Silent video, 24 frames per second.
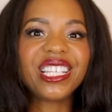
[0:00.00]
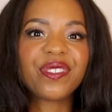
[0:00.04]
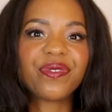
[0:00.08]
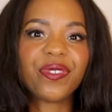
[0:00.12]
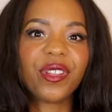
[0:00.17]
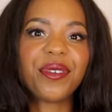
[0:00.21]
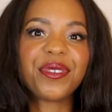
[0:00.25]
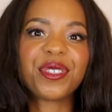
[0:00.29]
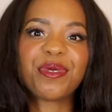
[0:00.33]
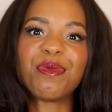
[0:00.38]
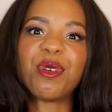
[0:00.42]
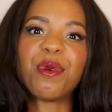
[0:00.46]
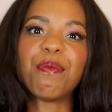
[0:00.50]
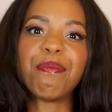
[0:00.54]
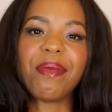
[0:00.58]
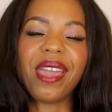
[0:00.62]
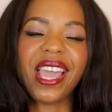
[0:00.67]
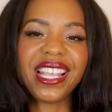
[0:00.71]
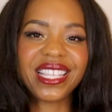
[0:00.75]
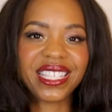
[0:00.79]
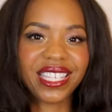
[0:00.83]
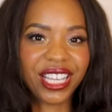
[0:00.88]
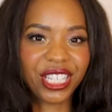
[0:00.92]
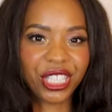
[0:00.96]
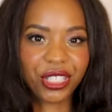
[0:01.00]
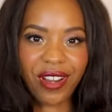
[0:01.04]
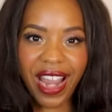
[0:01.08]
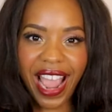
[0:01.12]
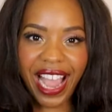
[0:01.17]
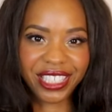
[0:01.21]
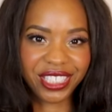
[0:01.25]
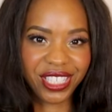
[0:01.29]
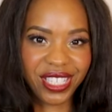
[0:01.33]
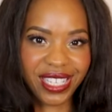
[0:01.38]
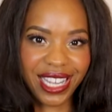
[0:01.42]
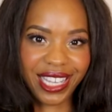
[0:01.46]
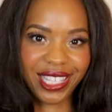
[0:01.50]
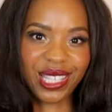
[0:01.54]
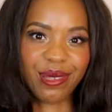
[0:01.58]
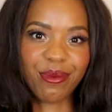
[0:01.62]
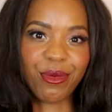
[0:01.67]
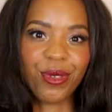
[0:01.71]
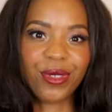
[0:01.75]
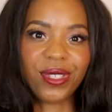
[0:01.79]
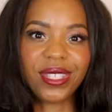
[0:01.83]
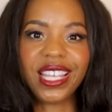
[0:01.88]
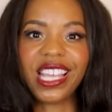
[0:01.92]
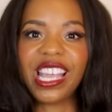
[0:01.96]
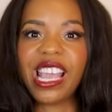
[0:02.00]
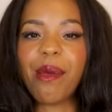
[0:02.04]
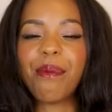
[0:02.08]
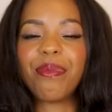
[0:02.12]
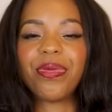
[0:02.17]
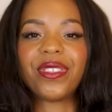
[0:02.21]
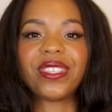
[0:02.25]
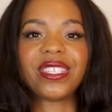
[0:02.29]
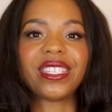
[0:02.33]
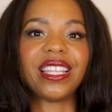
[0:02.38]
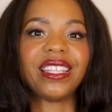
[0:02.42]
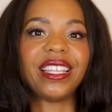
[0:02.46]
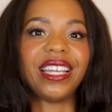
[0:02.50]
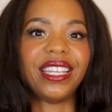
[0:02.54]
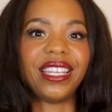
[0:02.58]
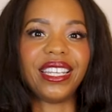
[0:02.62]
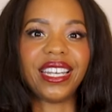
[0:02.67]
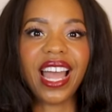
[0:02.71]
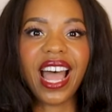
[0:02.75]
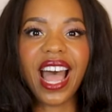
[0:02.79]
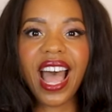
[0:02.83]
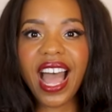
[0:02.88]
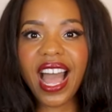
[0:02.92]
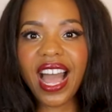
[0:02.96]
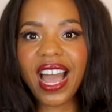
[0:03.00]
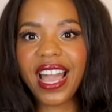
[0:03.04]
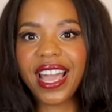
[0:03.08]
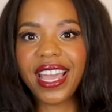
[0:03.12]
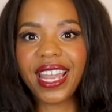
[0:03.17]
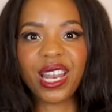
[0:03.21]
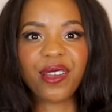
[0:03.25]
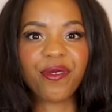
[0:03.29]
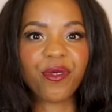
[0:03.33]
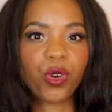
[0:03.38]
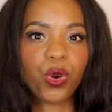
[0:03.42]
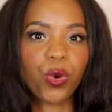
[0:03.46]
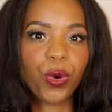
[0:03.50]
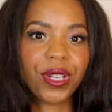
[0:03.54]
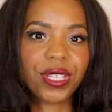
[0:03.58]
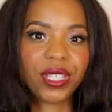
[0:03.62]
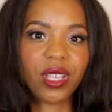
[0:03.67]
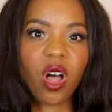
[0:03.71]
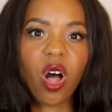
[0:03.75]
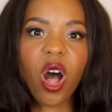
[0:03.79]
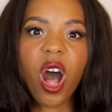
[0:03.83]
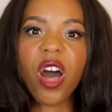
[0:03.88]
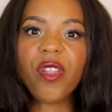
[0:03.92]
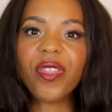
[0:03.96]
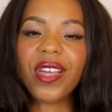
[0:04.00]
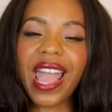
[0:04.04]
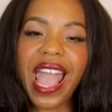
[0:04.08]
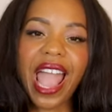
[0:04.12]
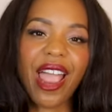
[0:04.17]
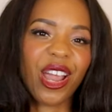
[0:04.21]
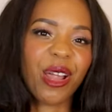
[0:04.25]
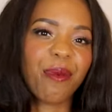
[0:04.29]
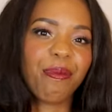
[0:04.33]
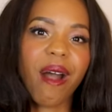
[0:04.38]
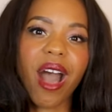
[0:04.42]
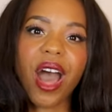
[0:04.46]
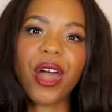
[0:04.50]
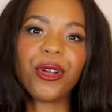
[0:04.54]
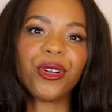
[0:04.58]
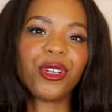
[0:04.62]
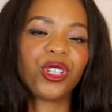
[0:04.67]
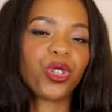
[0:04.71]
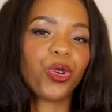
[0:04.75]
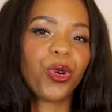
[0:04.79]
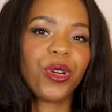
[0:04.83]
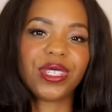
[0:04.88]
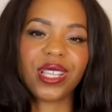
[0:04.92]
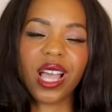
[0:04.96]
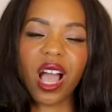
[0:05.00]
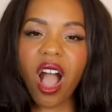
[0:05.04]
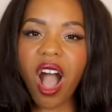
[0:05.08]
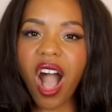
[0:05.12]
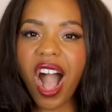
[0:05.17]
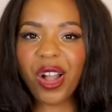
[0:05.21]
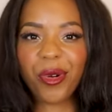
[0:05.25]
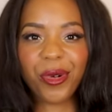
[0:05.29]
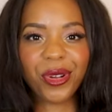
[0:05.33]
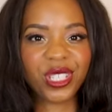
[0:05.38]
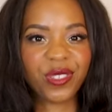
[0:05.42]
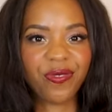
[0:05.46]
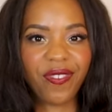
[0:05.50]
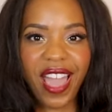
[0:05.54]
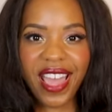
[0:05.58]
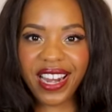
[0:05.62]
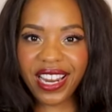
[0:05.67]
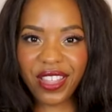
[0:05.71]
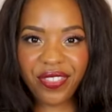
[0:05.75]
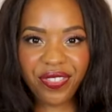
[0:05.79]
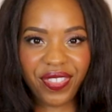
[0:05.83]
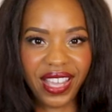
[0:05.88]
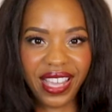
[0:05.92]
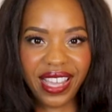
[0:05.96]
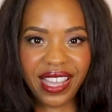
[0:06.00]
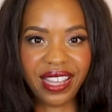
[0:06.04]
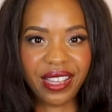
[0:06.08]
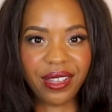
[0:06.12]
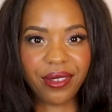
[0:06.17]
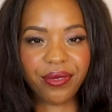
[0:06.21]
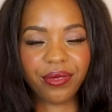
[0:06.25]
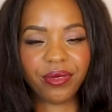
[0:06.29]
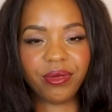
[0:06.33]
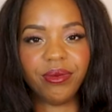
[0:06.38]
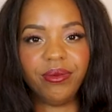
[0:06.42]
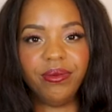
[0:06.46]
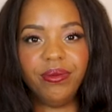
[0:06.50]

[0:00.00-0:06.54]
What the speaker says: is full of some amazing attractions like the museum, the London Eye, and of course all the Harry Potter tours a Hogwarts fan could think of.